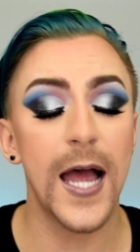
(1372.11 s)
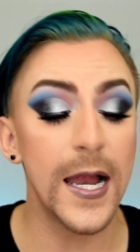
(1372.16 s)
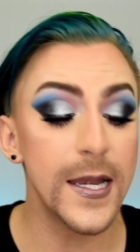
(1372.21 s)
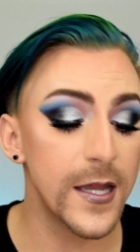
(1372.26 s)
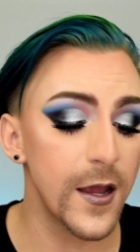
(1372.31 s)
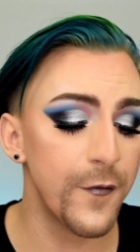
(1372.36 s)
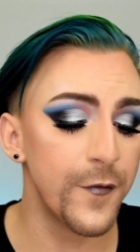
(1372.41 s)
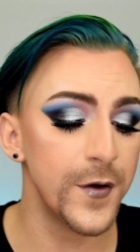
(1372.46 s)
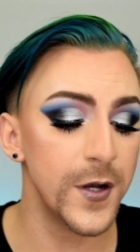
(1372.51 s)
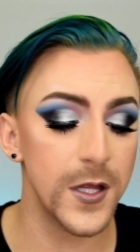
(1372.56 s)
I
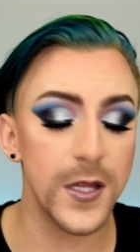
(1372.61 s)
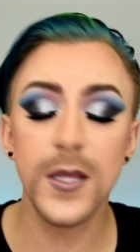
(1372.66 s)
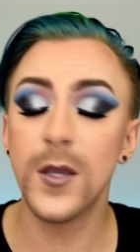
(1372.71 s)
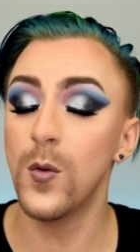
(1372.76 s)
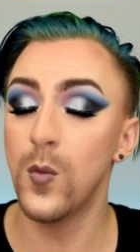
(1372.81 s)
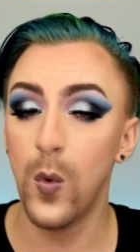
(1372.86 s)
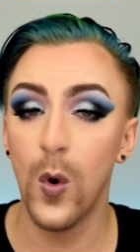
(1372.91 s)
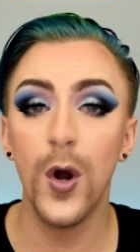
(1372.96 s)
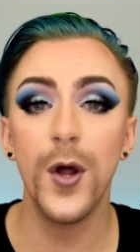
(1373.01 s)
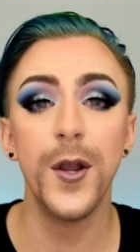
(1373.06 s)
definitely
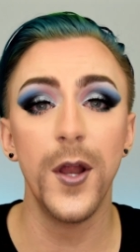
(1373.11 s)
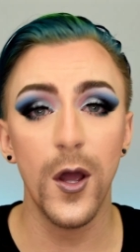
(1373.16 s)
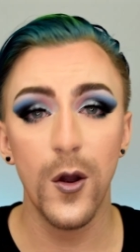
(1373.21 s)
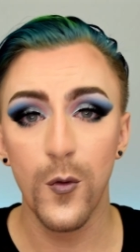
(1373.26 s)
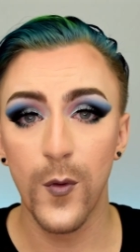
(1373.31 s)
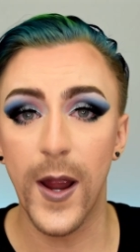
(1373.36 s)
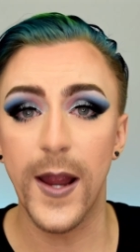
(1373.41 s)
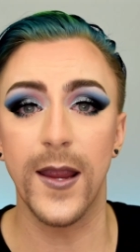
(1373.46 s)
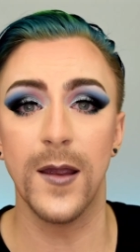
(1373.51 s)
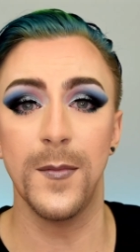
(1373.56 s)
would
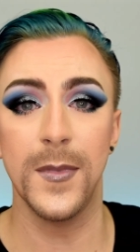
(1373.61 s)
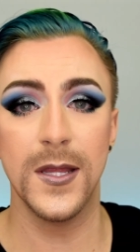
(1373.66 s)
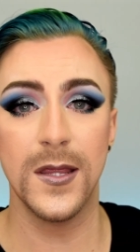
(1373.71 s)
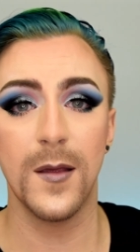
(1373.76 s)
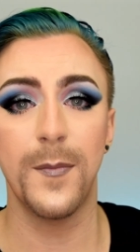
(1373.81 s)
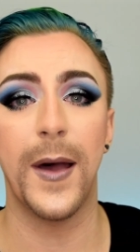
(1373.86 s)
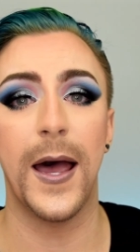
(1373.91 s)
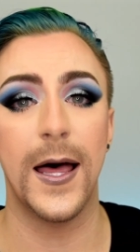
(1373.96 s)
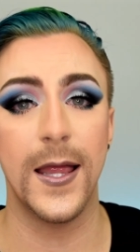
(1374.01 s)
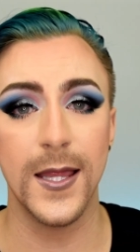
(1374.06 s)
recommend
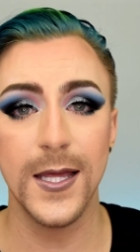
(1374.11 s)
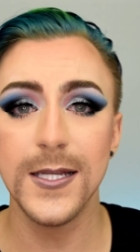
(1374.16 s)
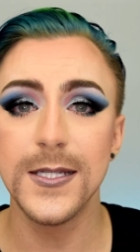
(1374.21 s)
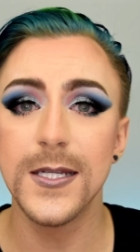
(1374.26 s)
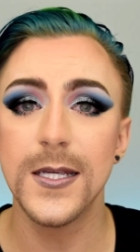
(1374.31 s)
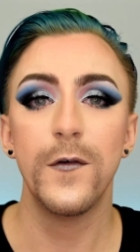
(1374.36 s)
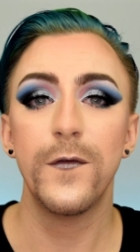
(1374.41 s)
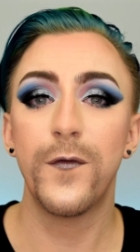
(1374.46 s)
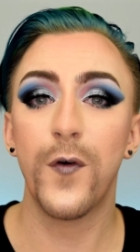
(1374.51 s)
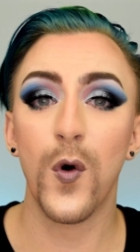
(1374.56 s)
the palette
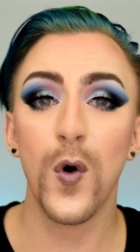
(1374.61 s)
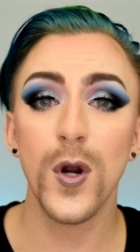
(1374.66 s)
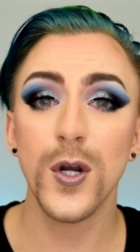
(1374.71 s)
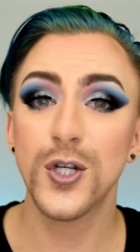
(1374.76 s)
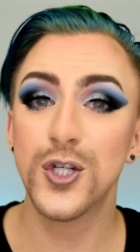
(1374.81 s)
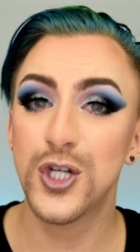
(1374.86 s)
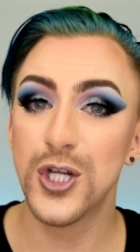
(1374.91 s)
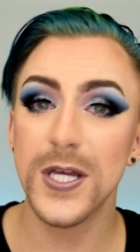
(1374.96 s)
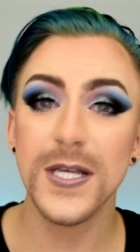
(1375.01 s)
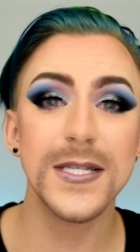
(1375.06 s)
for
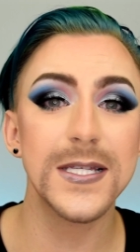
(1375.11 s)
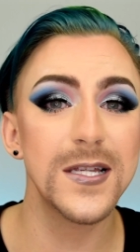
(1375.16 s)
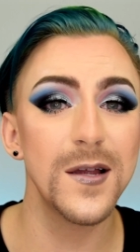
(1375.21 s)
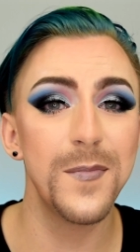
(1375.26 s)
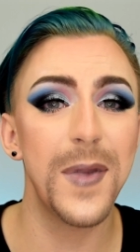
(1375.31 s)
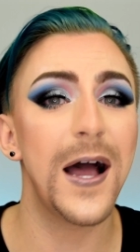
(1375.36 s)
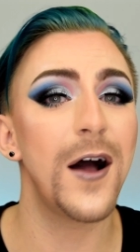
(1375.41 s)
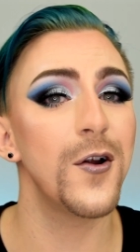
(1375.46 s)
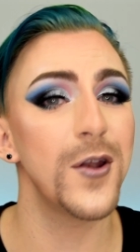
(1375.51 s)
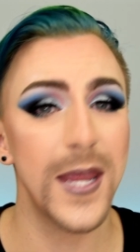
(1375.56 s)
just
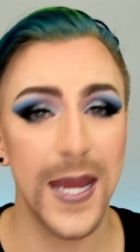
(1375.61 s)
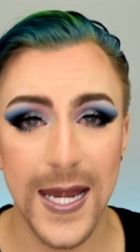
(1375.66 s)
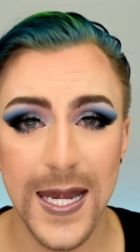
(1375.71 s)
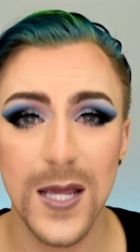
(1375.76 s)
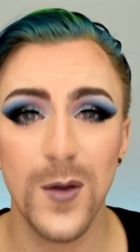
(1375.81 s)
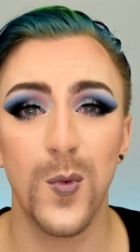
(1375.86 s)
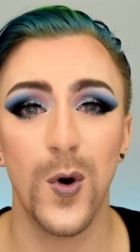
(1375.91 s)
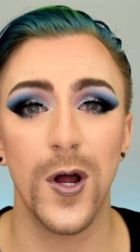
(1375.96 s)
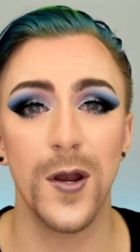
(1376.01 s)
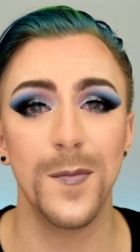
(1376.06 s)
about
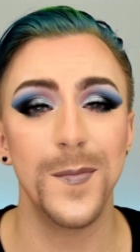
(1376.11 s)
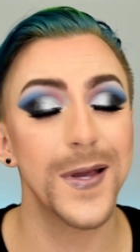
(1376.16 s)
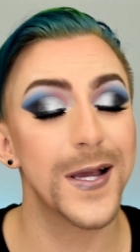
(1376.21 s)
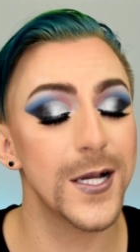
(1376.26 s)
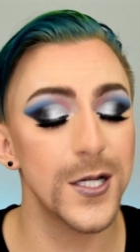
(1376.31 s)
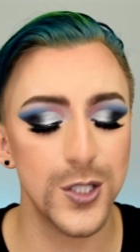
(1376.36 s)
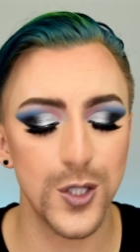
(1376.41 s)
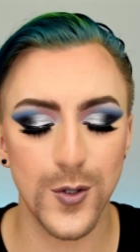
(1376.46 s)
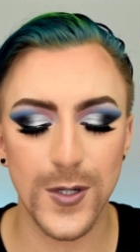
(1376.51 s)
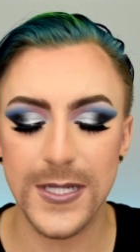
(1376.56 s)
anyone
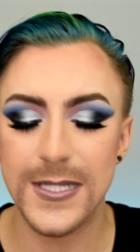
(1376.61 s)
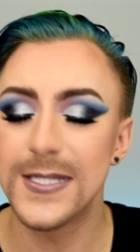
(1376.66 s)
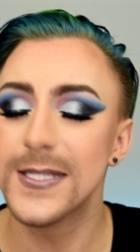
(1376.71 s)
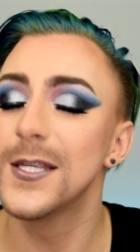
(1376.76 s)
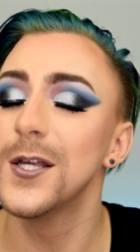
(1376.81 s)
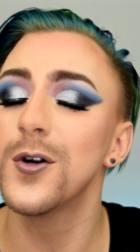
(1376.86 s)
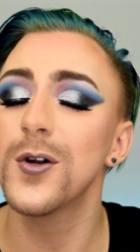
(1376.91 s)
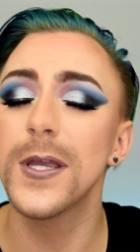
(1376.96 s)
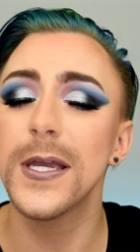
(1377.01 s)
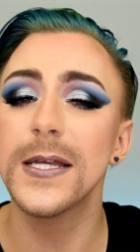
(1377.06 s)
because you can
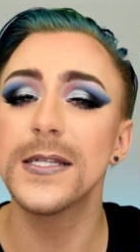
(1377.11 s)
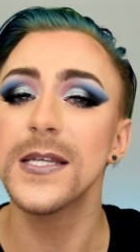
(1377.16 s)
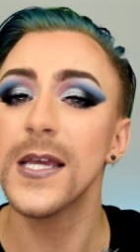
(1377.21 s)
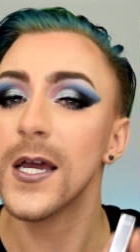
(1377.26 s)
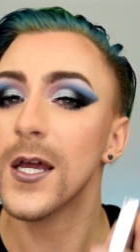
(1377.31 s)
still get